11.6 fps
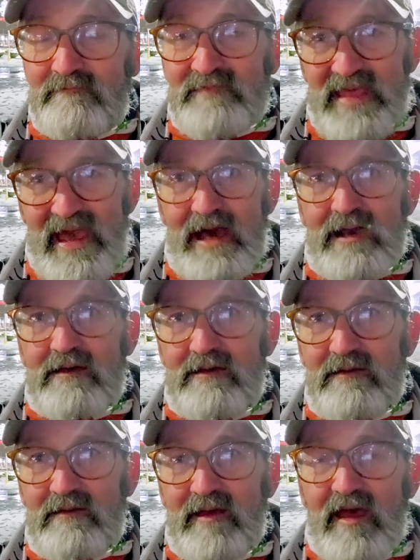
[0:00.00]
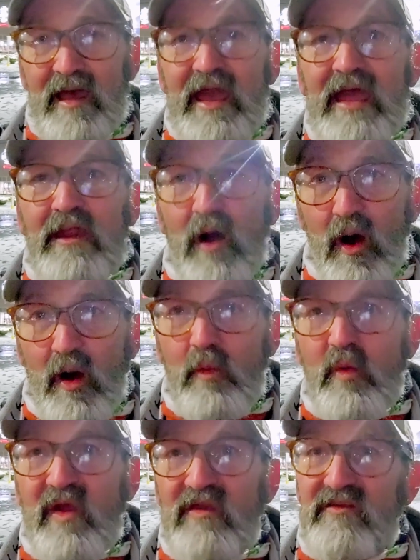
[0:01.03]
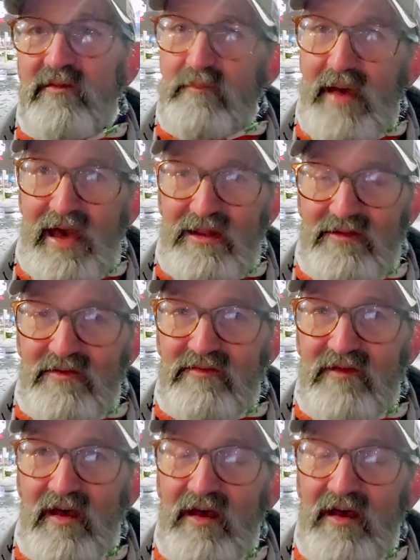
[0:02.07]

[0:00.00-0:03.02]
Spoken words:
Yeah, it always matters.